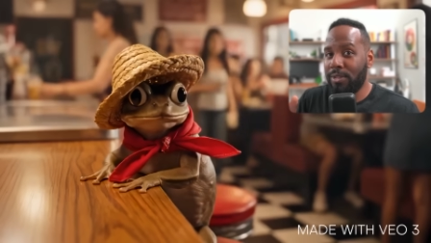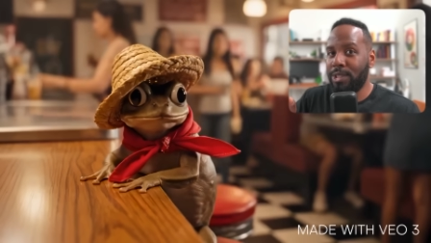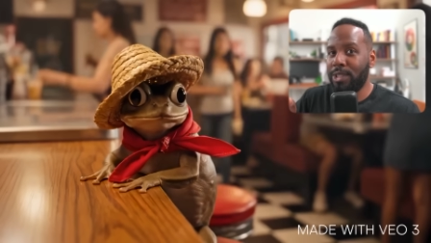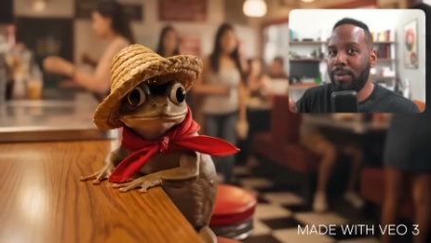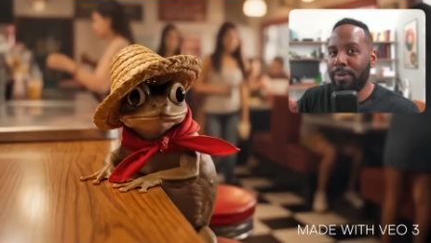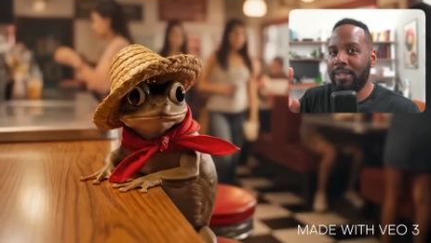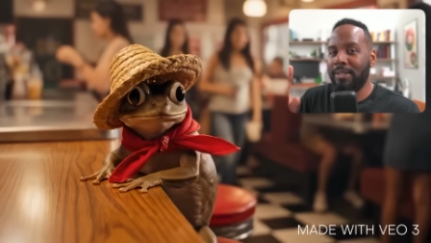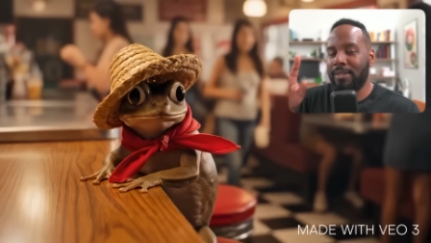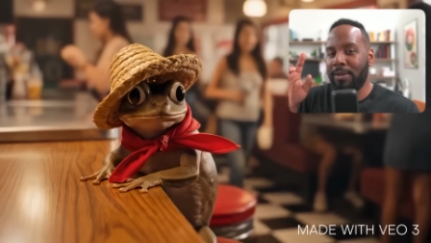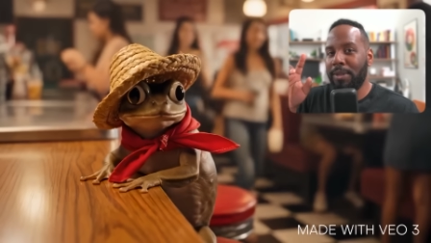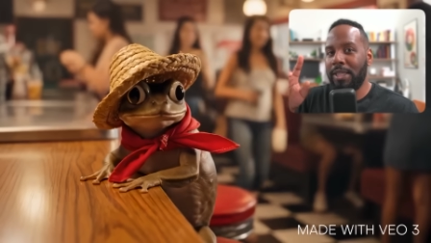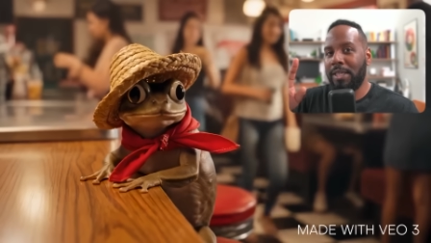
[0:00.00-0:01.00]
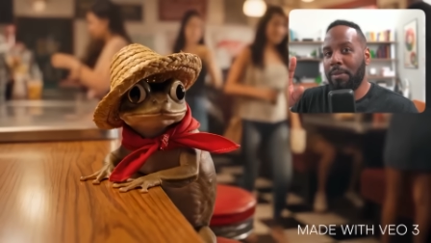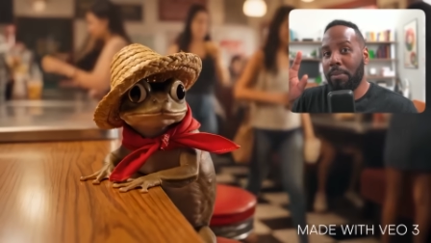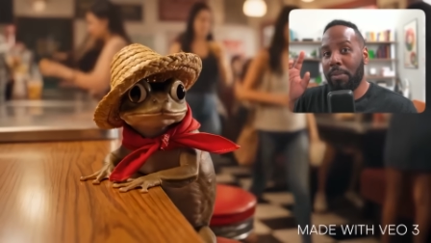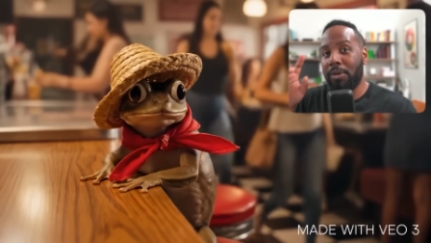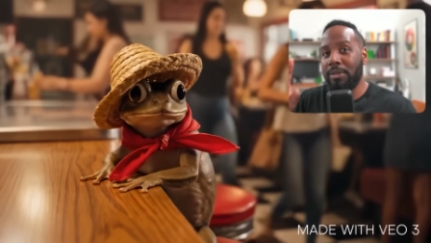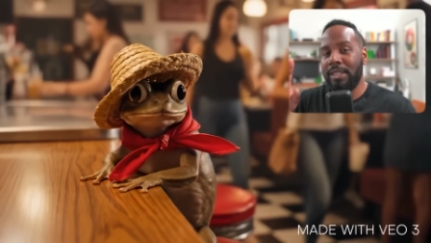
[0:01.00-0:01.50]
showing some of the
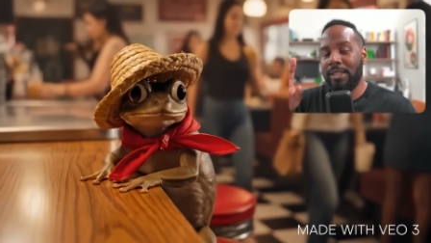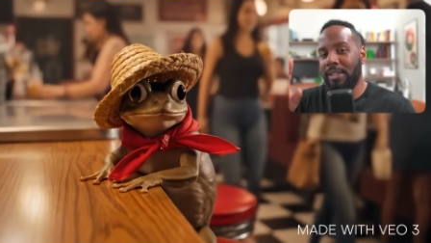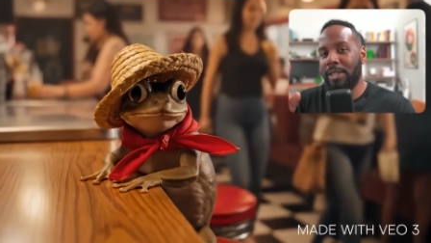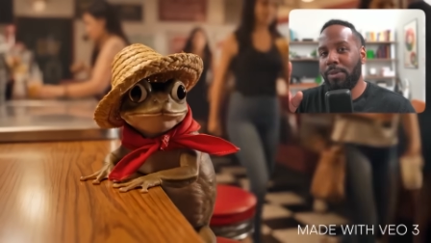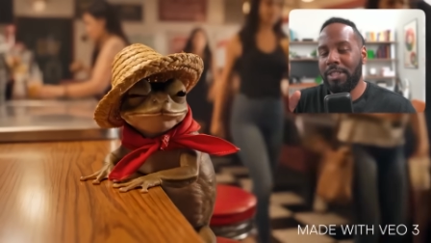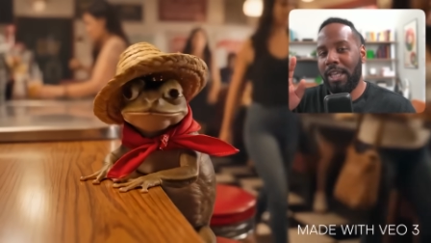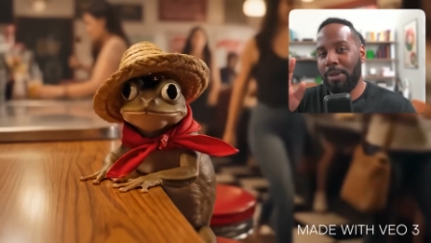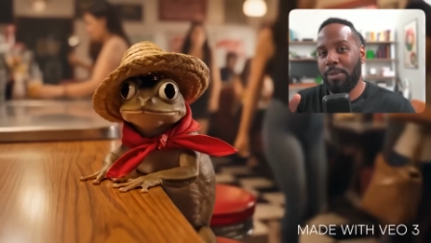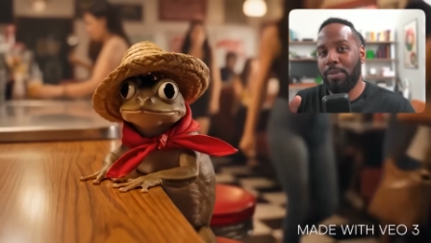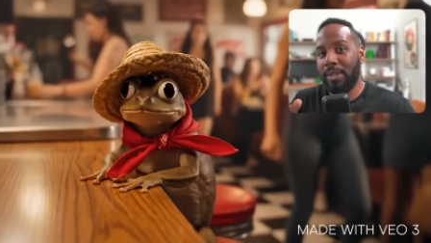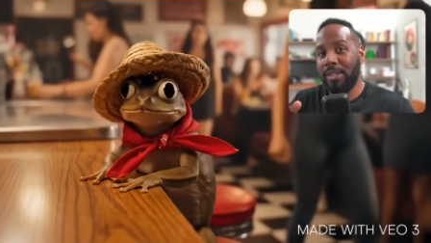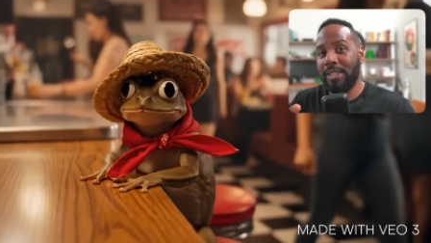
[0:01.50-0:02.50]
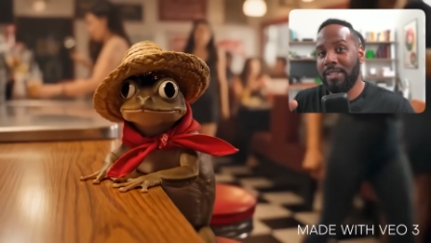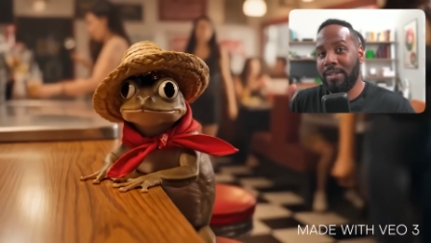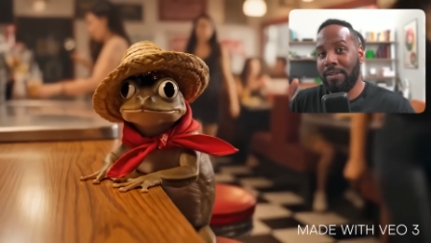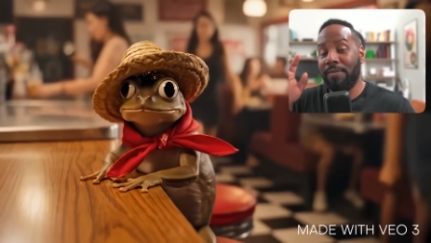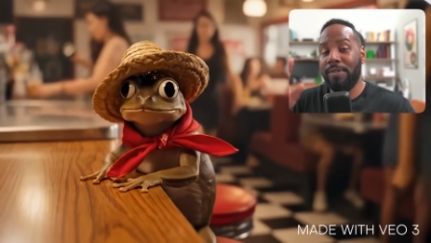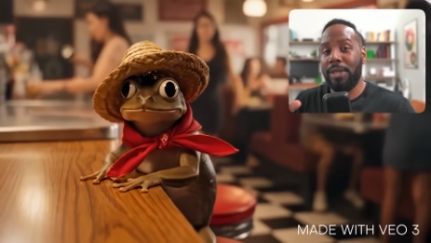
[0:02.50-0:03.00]
multilingual capabilities of
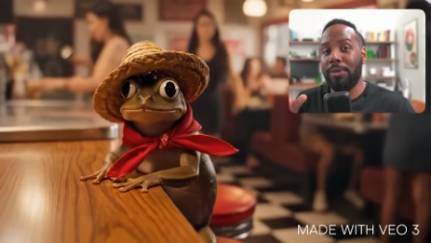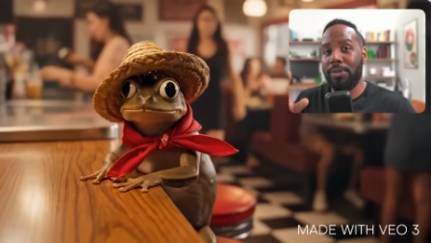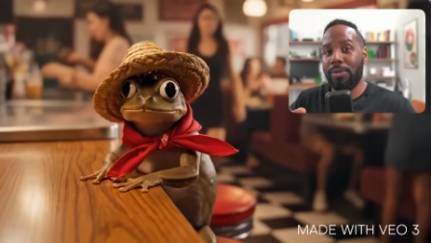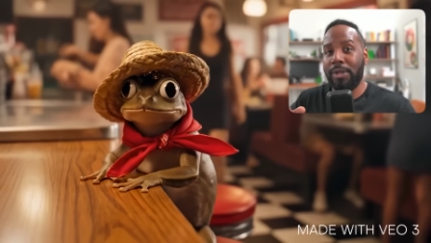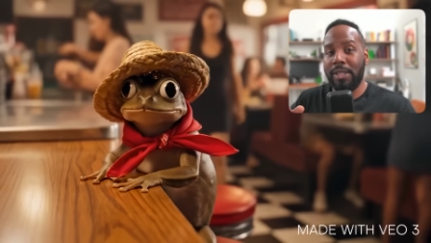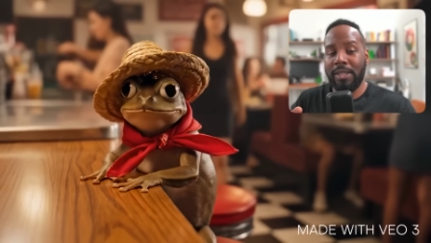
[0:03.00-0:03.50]
Veo 3.